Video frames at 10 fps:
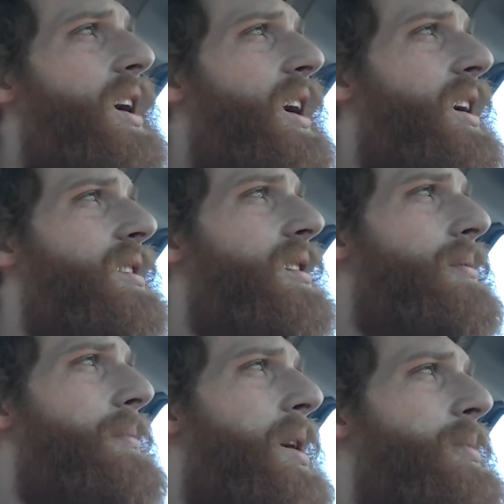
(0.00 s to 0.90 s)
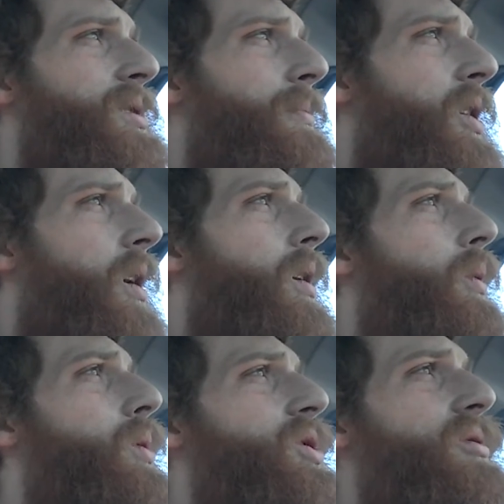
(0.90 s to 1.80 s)
and maybe tomorrow
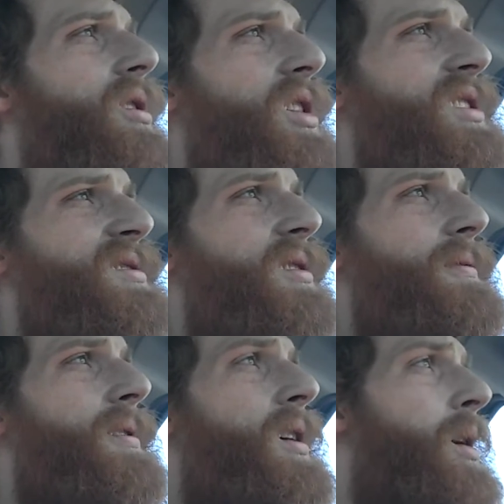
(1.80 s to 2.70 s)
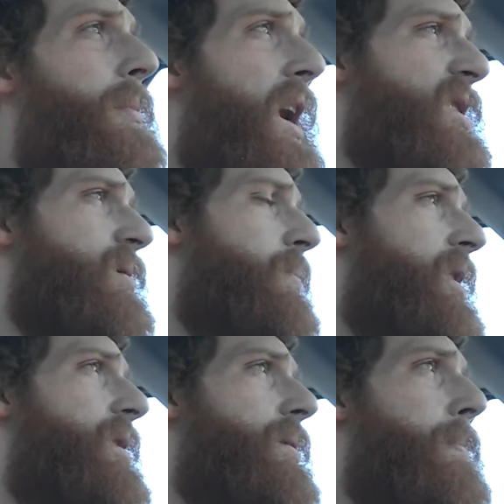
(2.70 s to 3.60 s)
we'll do the list of
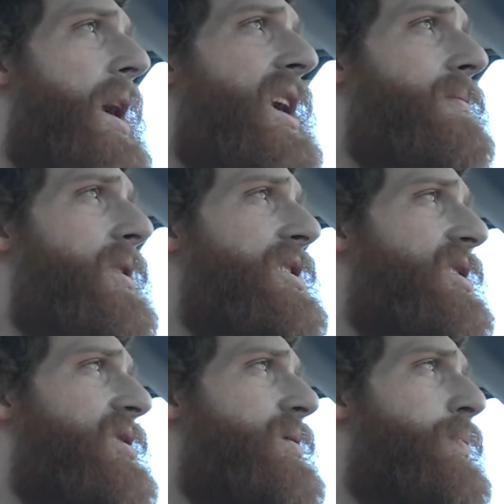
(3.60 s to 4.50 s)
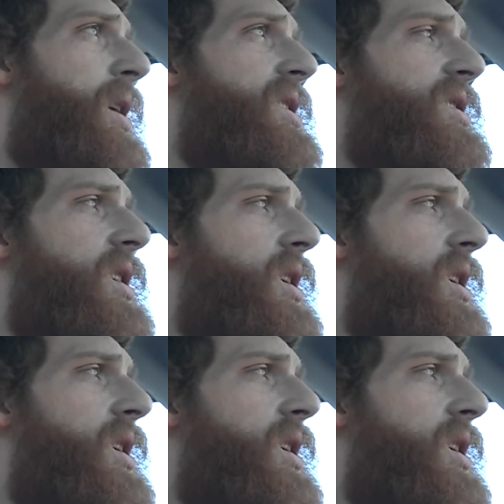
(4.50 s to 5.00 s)
possibly the bad reasons, but